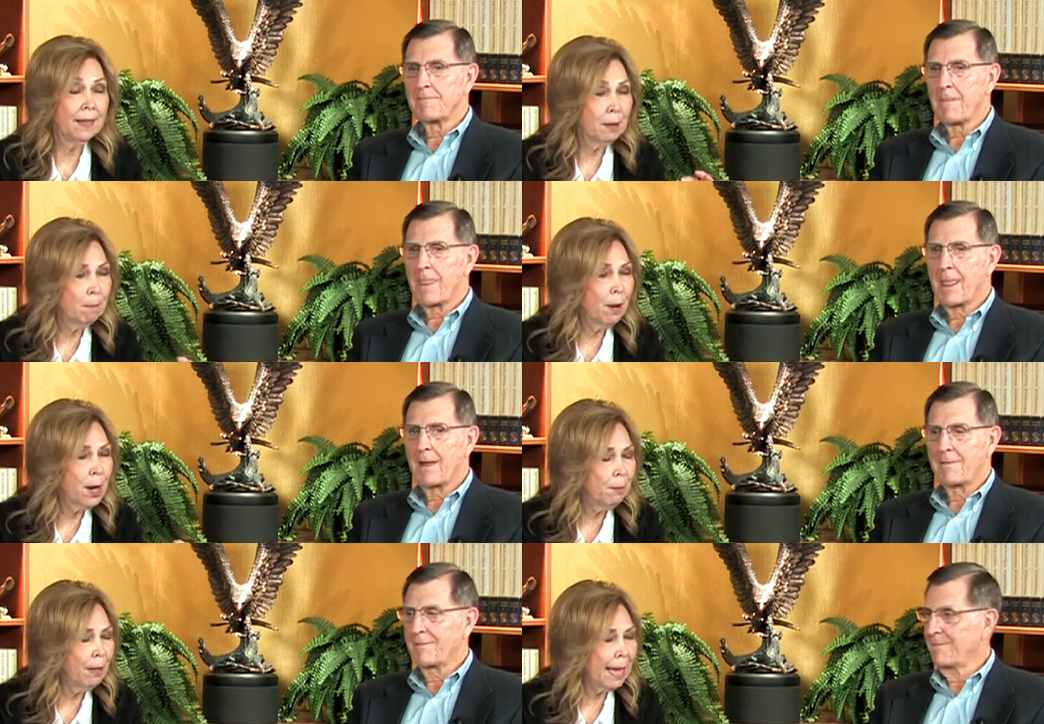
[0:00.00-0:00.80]
Speaker 1: The
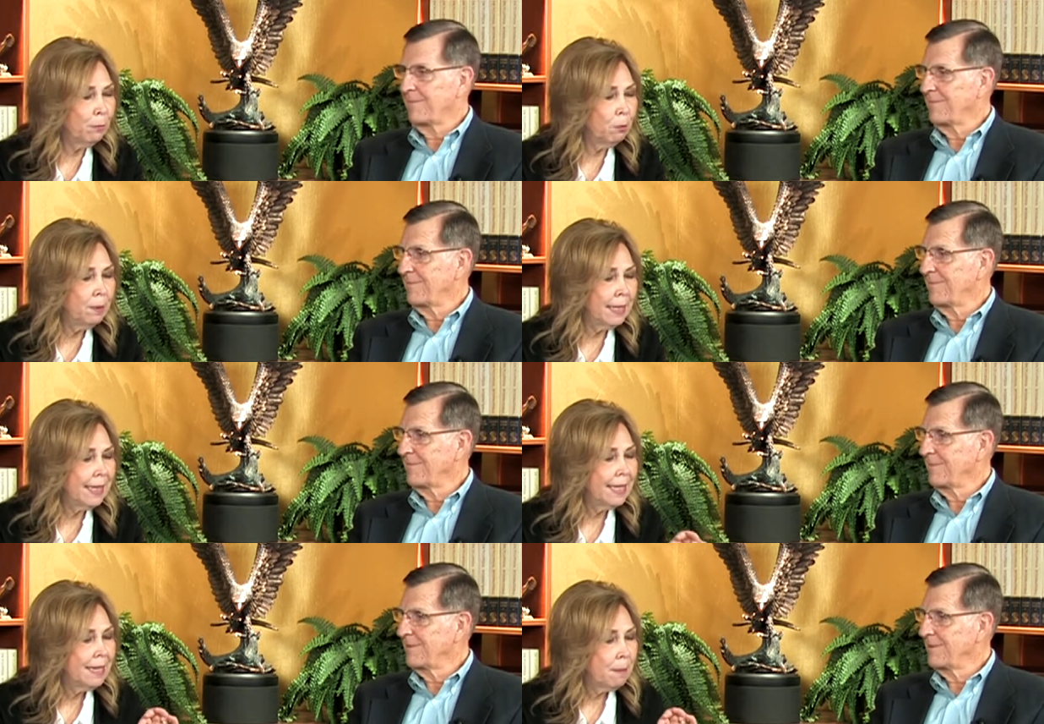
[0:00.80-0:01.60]
bottom line would be
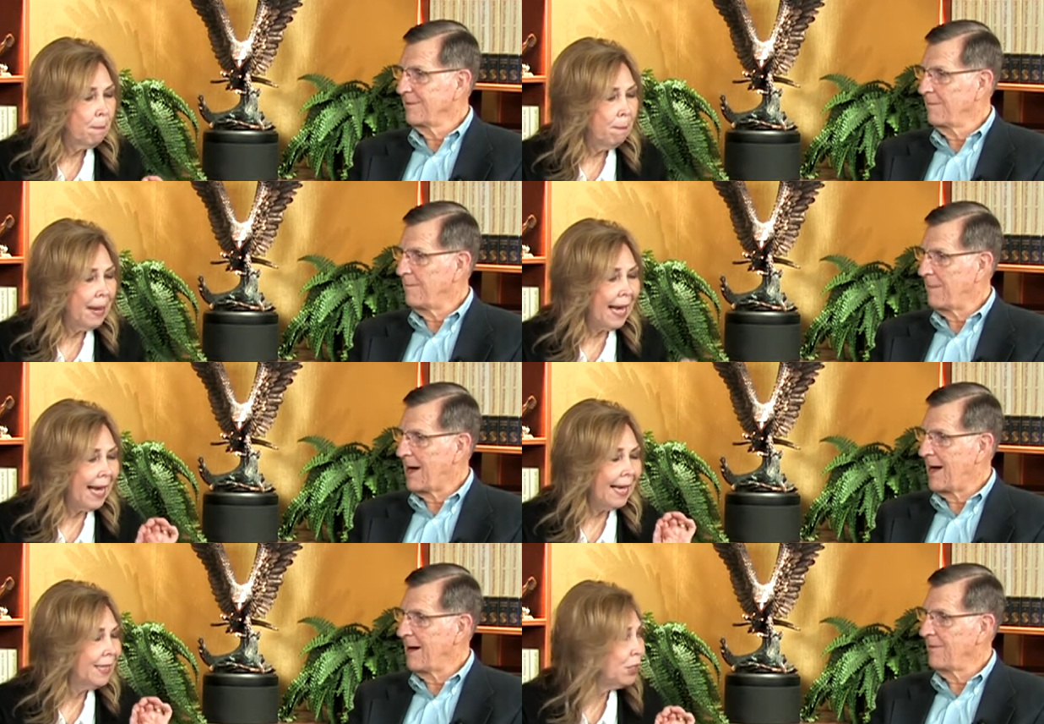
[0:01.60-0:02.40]

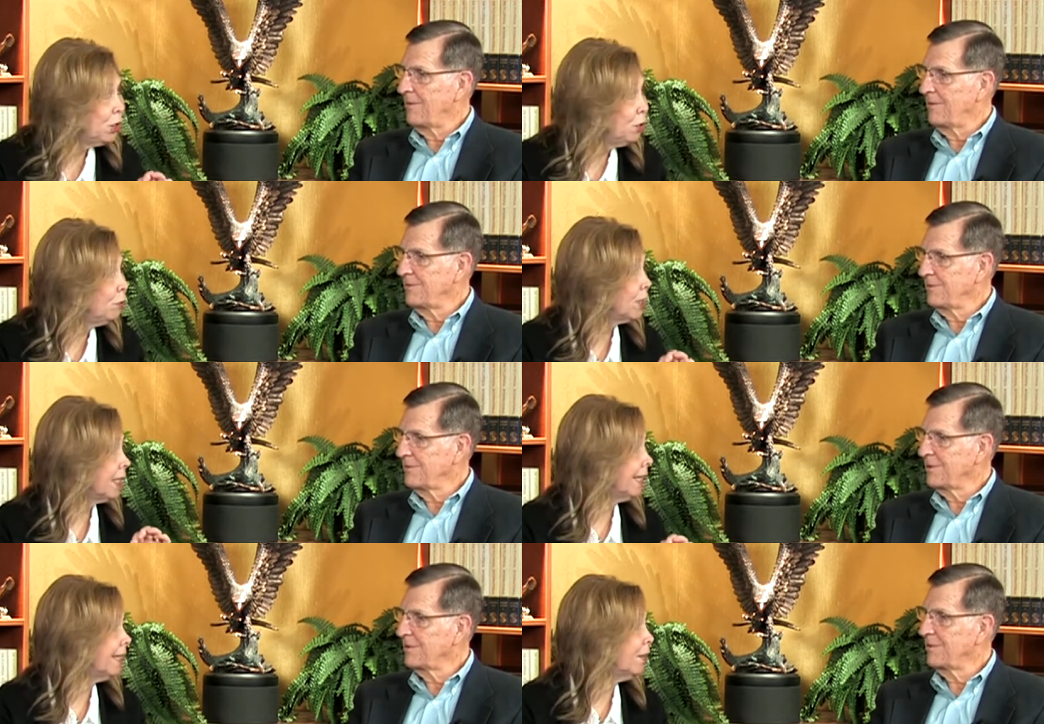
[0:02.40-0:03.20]
by
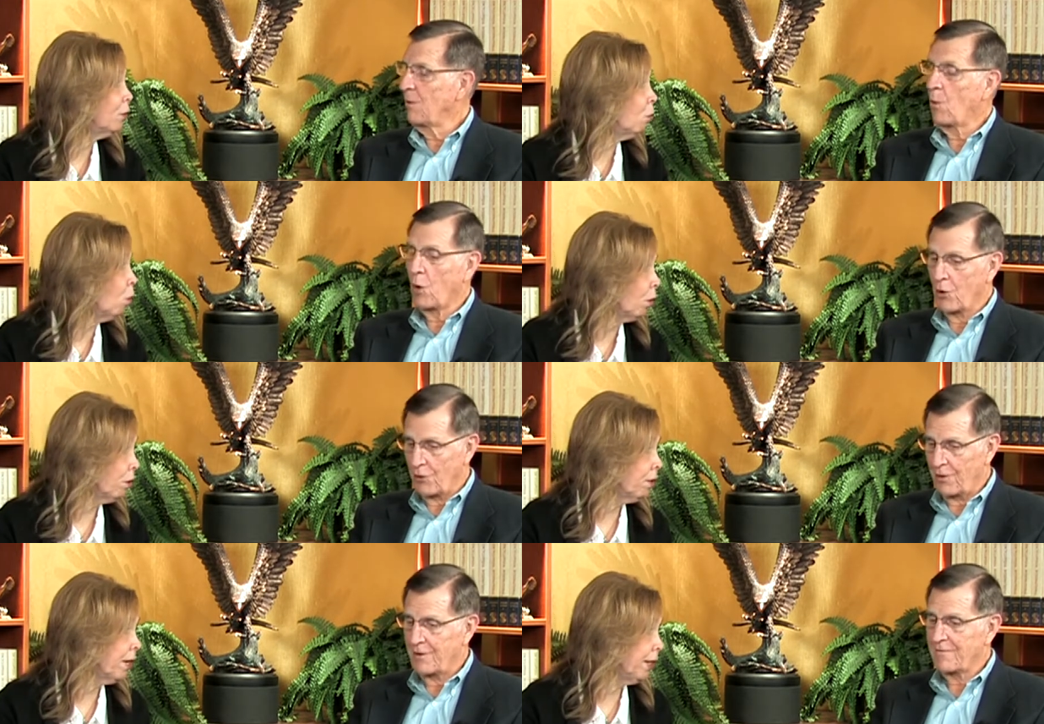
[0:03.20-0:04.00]
using the, the
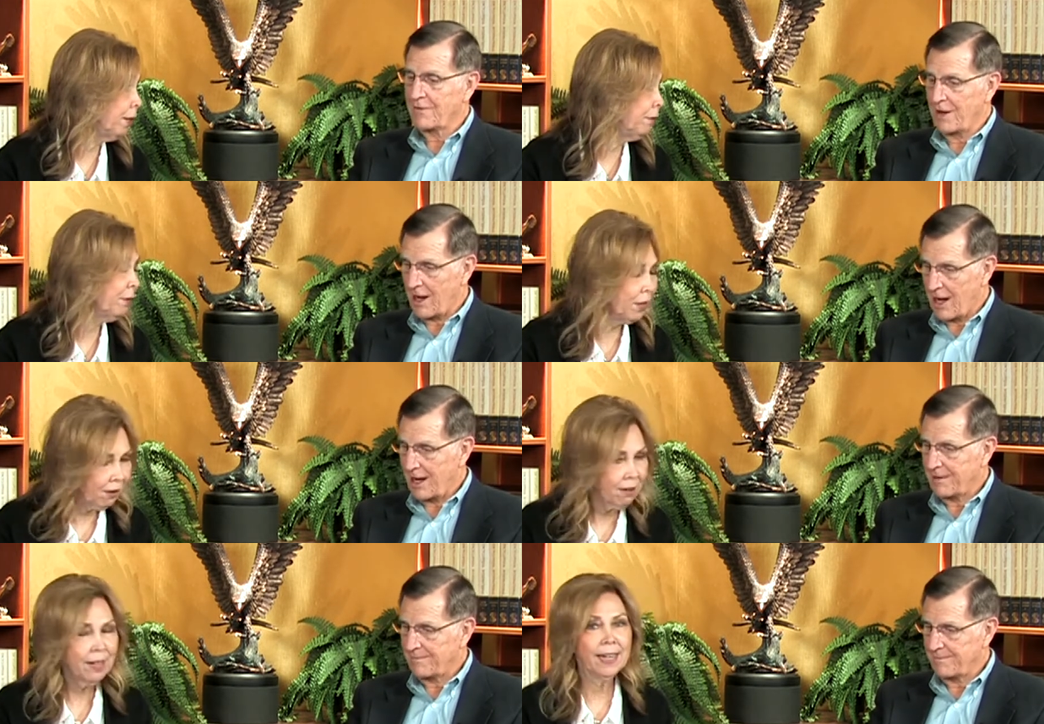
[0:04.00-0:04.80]
Word, Word, of God.
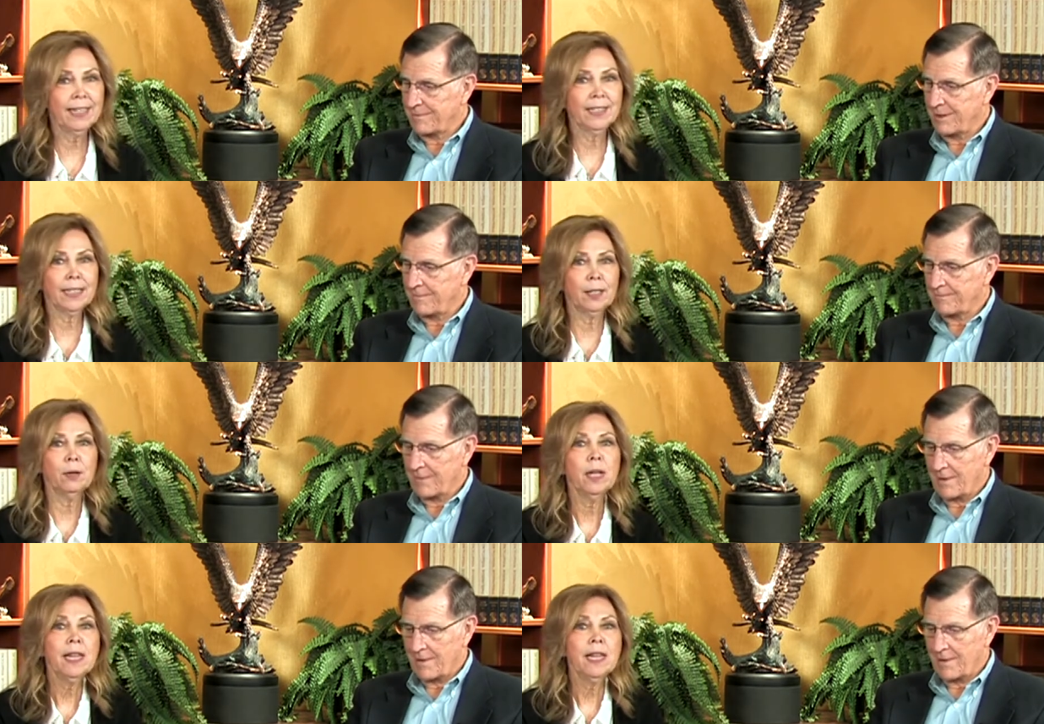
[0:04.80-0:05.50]
God. And yeah. so